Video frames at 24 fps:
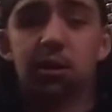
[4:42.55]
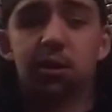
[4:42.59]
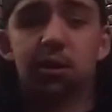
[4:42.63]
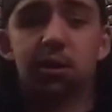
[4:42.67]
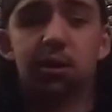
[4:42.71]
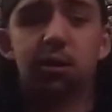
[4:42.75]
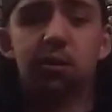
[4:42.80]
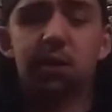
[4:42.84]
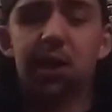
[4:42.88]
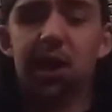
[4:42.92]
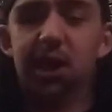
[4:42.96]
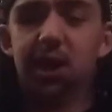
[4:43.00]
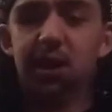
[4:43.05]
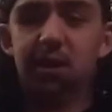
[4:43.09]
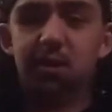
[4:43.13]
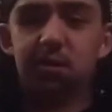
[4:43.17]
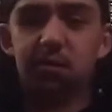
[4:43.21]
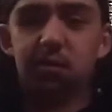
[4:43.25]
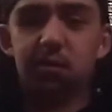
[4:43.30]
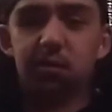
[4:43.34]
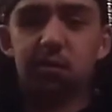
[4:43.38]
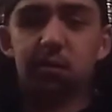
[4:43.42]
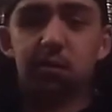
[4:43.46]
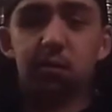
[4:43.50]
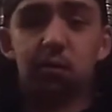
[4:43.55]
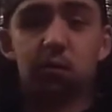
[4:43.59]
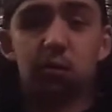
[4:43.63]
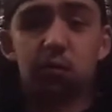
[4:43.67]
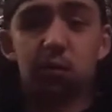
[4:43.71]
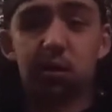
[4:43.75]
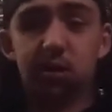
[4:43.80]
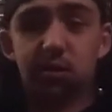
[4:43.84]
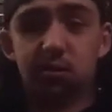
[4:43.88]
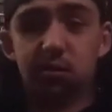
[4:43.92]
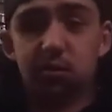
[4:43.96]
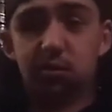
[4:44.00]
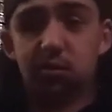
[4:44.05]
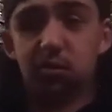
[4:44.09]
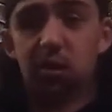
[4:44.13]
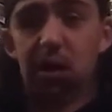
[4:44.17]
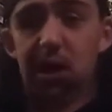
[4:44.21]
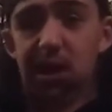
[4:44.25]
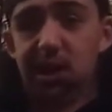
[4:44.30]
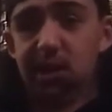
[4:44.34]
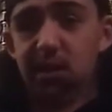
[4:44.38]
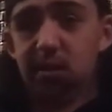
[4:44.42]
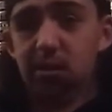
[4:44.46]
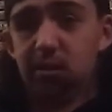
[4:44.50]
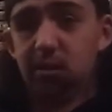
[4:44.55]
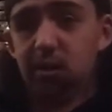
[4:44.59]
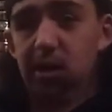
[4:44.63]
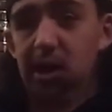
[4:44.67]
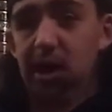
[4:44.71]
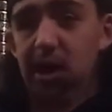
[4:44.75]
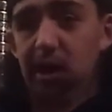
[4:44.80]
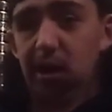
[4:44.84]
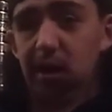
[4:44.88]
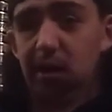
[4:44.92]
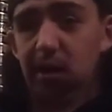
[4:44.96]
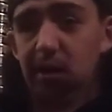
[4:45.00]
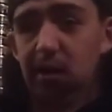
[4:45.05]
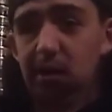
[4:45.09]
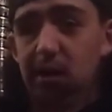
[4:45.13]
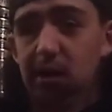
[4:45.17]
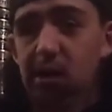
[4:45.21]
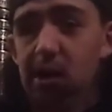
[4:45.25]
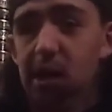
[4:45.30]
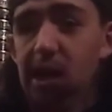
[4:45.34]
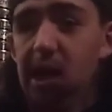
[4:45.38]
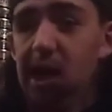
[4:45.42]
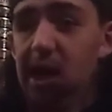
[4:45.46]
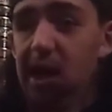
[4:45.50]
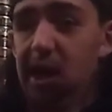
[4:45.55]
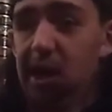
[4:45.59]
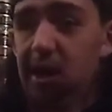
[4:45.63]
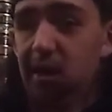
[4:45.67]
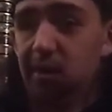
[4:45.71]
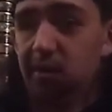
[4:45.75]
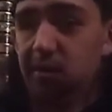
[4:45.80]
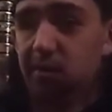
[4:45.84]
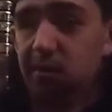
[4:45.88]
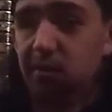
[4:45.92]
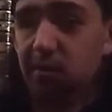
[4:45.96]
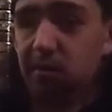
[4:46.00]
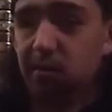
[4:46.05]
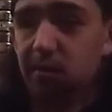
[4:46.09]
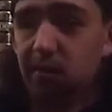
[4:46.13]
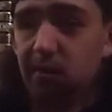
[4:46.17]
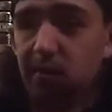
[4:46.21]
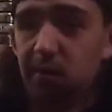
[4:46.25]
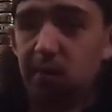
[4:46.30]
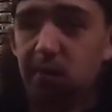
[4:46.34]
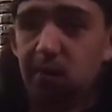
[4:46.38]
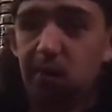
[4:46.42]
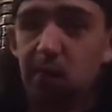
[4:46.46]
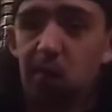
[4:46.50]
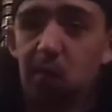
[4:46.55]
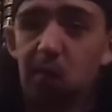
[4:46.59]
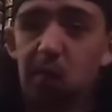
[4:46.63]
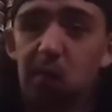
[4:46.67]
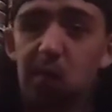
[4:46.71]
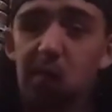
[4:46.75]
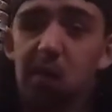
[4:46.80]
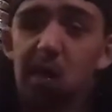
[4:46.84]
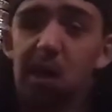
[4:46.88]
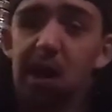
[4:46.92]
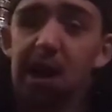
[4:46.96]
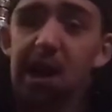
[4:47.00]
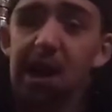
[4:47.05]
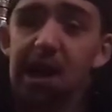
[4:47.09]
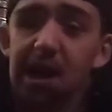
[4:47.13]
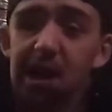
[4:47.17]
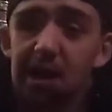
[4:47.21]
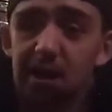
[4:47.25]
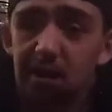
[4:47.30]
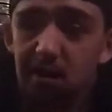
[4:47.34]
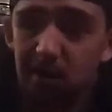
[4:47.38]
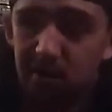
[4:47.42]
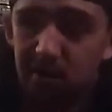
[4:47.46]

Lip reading: 2 cans, Grizzly Straight. Okay. And that